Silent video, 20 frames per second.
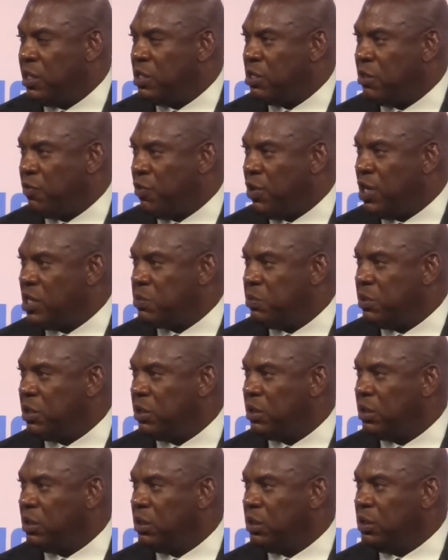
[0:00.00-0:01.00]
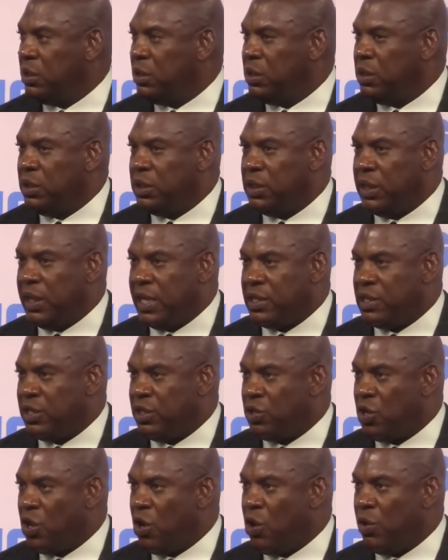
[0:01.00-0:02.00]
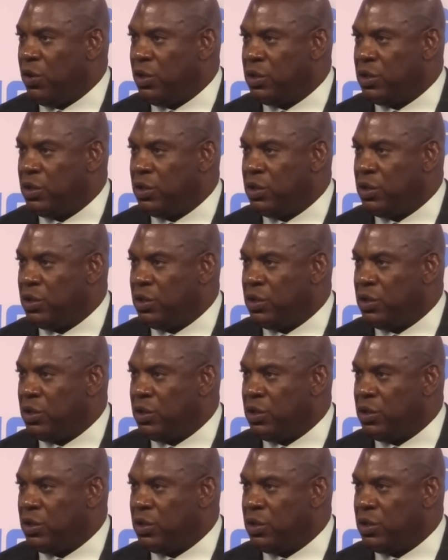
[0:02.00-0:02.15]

as a freshman, and that's his goal.